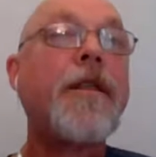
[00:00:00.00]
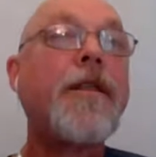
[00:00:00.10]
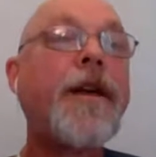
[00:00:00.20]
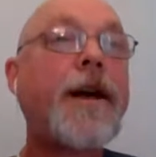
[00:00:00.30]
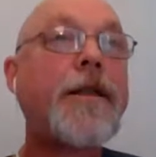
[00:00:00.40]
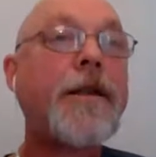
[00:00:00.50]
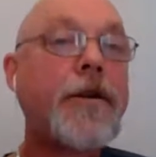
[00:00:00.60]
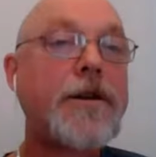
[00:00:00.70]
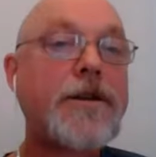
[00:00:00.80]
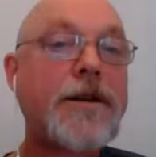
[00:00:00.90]
that
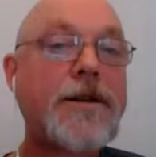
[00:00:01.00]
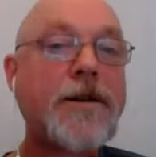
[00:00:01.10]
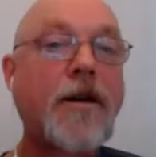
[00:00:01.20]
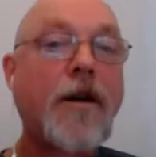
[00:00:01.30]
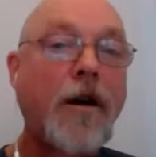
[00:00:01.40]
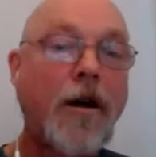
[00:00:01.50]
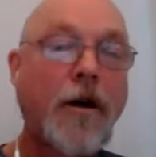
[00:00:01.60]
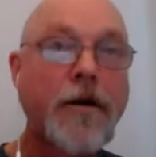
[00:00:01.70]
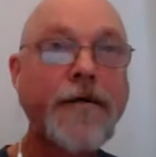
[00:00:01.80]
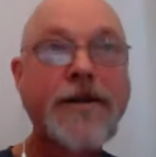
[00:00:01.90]
there is this
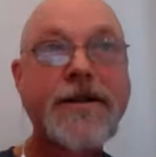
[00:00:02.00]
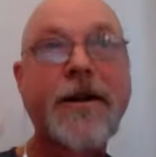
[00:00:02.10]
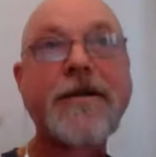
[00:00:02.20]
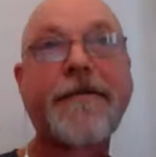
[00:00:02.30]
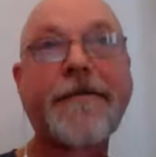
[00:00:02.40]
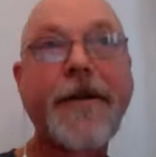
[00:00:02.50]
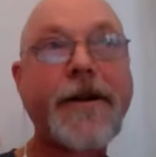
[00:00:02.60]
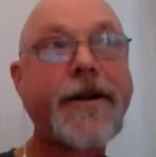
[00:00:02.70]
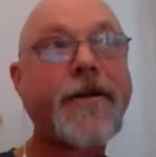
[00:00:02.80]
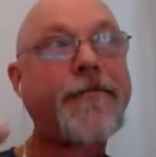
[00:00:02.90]
all of a sudden a
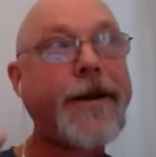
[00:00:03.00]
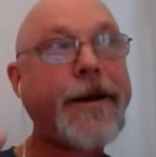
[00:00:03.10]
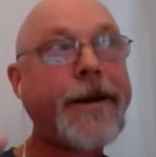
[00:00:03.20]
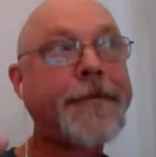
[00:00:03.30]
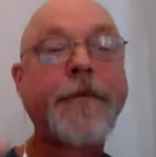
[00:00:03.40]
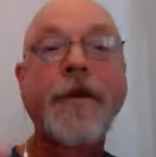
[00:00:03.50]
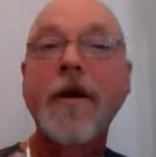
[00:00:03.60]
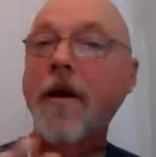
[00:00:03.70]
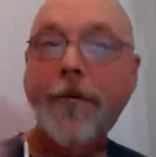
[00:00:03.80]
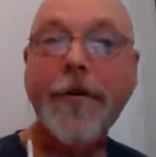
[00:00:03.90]
feeling of being
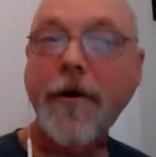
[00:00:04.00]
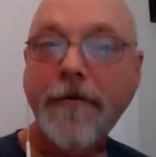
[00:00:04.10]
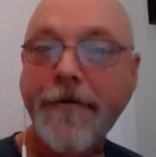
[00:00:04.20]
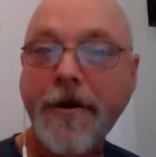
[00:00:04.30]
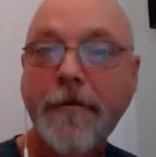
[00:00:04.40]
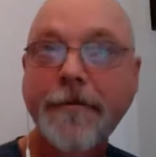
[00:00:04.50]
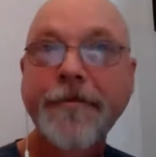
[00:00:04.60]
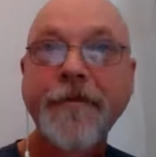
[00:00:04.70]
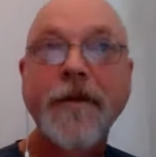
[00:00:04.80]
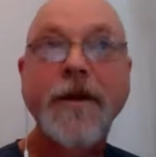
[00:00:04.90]
apart from.
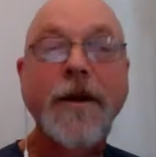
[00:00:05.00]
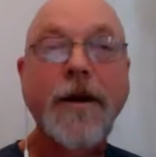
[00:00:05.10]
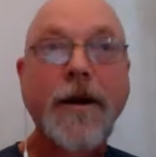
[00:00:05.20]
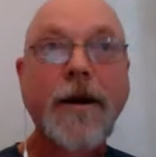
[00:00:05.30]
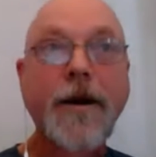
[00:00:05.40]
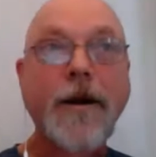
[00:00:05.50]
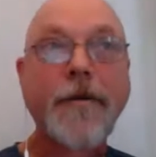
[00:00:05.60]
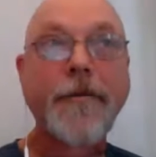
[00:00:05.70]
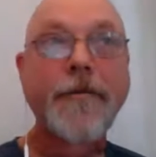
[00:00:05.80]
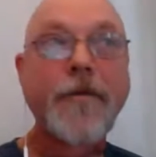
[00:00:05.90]

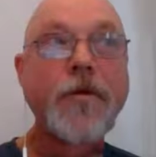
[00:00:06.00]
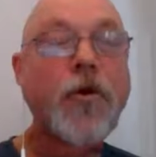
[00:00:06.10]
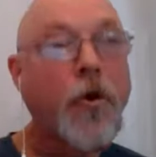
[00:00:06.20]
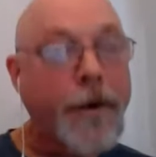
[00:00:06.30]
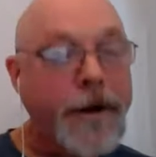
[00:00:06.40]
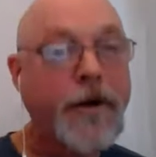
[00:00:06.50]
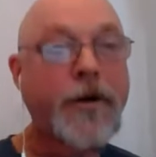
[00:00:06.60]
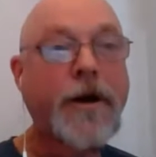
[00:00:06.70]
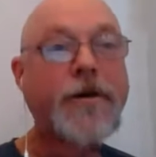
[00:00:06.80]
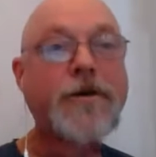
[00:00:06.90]
Nobody could
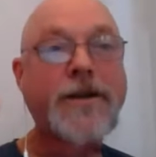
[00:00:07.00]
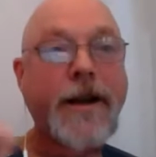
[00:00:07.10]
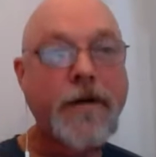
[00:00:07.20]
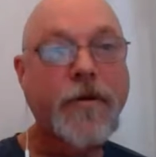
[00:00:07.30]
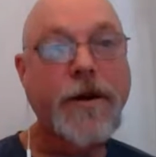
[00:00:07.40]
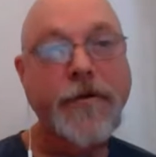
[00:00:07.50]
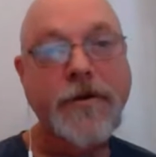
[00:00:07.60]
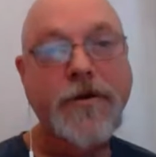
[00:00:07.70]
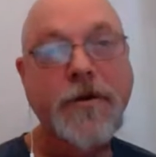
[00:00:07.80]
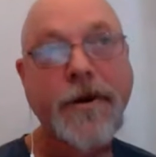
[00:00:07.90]
understand what I
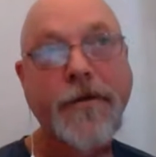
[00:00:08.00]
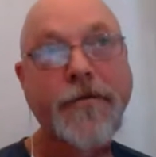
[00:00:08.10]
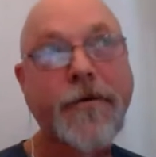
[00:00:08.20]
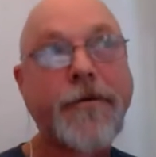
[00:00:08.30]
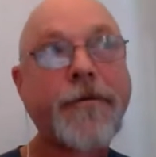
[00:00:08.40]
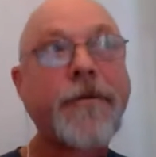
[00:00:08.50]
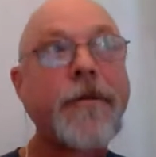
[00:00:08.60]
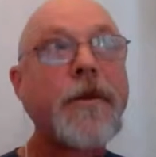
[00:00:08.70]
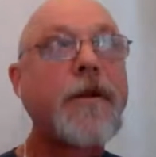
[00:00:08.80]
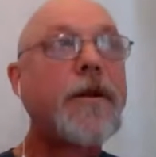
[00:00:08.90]
was going through.
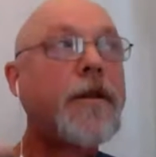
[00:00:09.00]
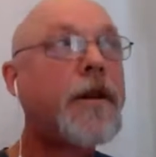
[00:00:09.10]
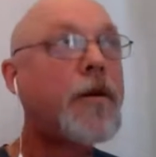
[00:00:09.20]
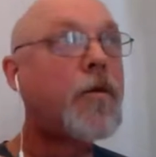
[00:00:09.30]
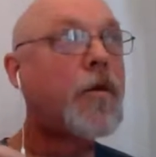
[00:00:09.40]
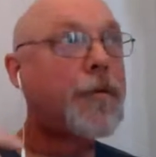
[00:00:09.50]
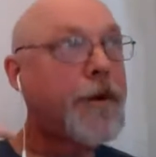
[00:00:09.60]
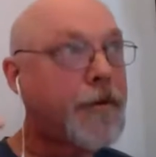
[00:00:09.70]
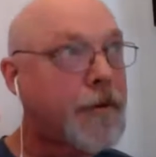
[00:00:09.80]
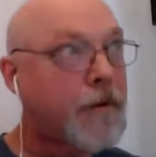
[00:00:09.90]
There were
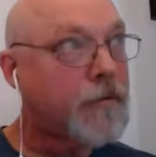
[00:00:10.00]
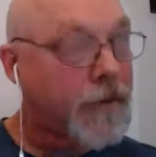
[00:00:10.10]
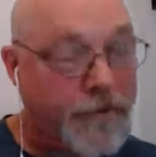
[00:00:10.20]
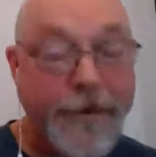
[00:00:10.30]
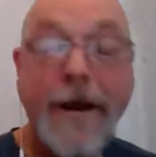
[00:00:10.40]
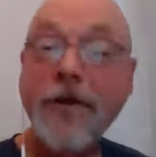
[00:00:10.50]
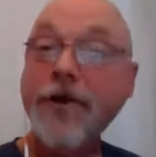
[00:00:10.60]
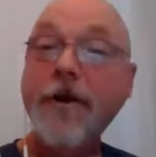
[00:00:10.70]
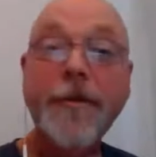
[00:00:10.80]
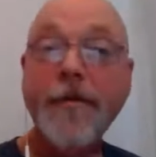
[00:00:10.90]
people,
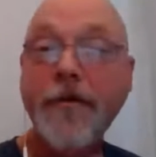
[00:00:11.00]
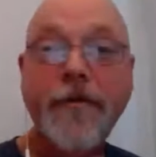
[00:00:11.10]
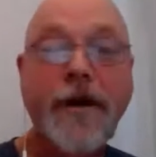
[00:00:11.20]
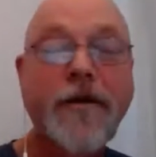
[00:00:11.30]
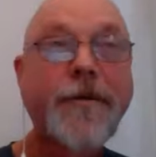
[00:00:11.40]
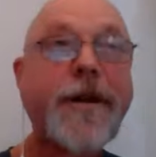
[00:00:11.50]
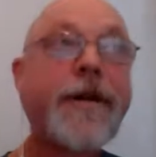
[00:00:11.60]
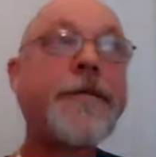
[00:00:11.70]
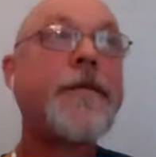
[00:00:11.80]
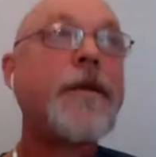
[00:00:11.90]
compassionate people around me.